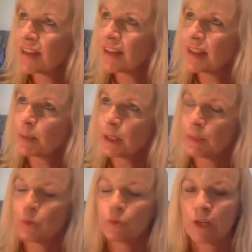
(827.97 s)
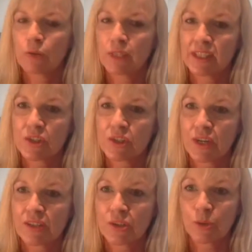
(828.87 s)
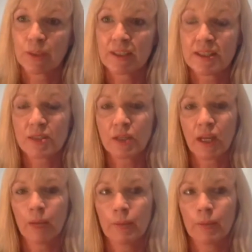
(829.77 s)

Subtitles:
I think people are really attracted to it because it's